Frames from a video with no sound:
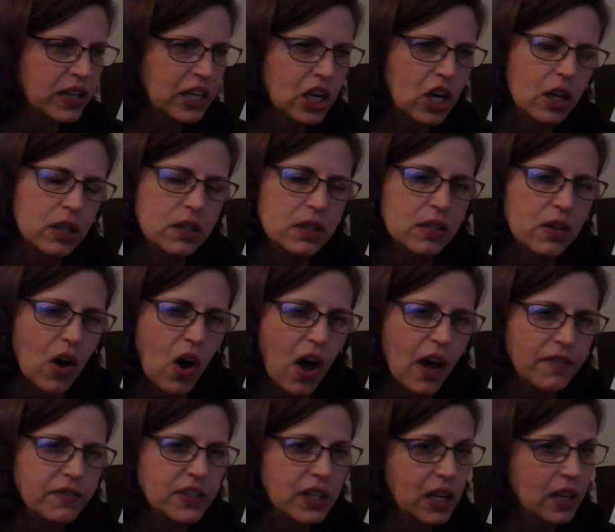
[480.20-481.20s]
and got
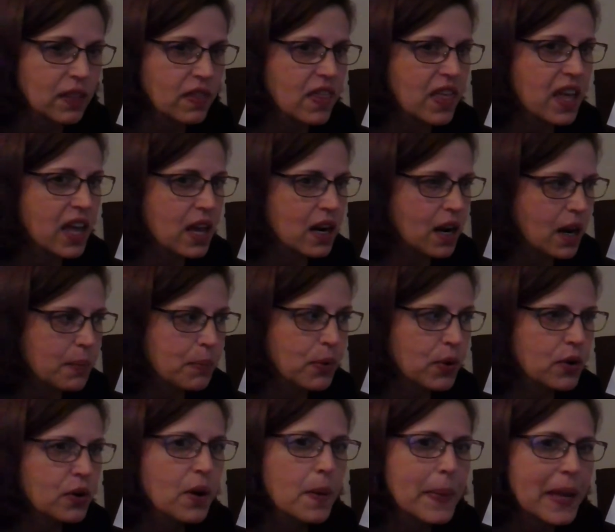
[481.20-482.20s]
soft, and then I
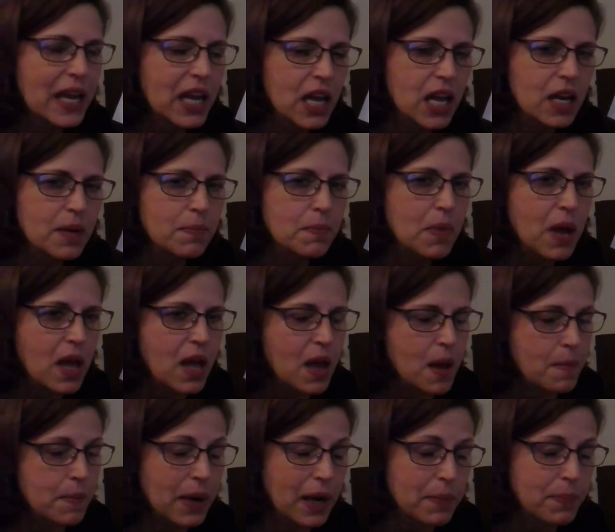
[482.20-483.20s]
put them in
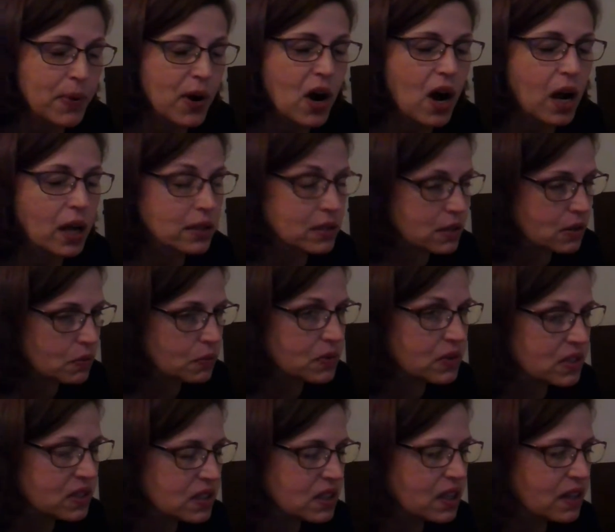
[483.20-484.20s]
my pot. So
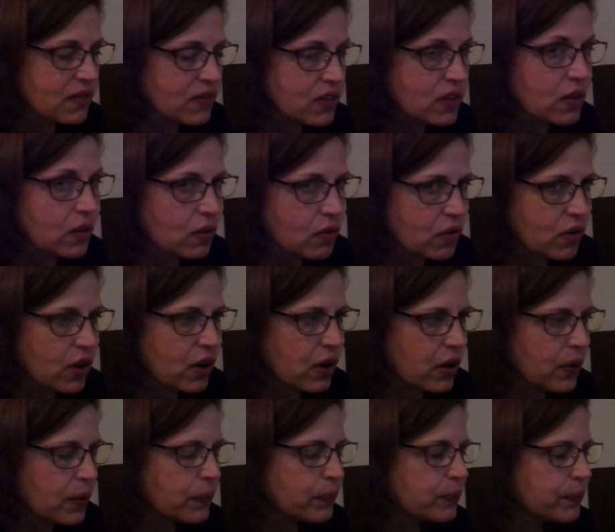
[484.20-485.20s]
we'll see if they'll
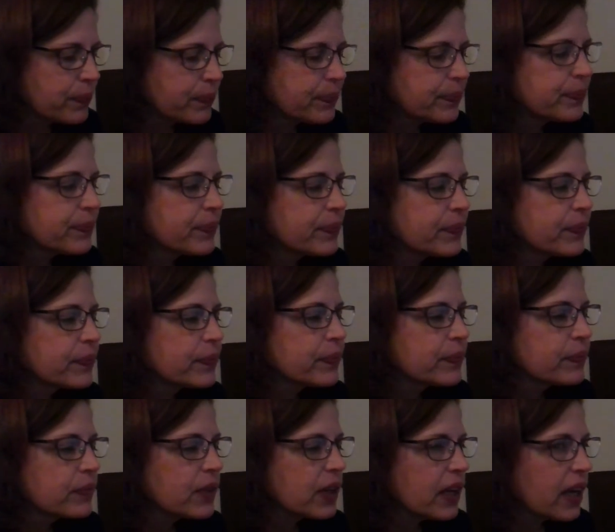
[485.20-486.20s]
grow.
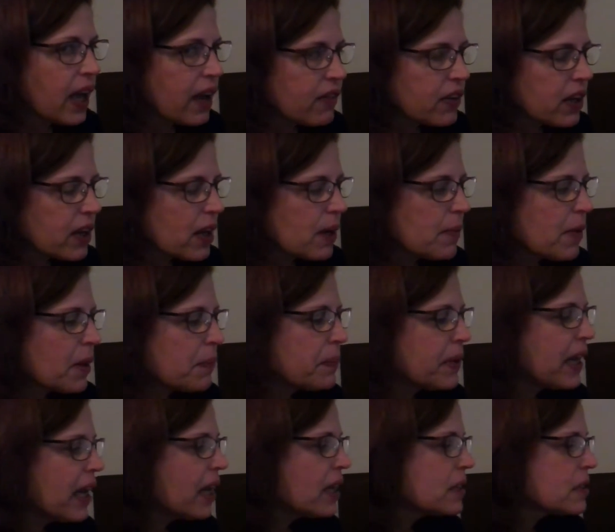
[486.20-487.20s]
They haven't come up
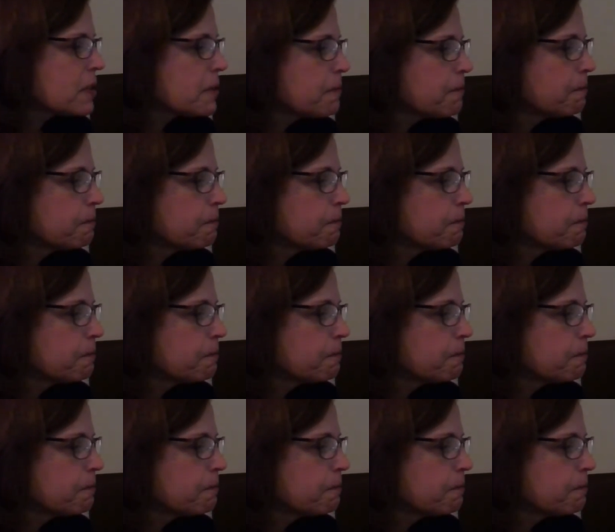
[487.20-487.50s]
yet.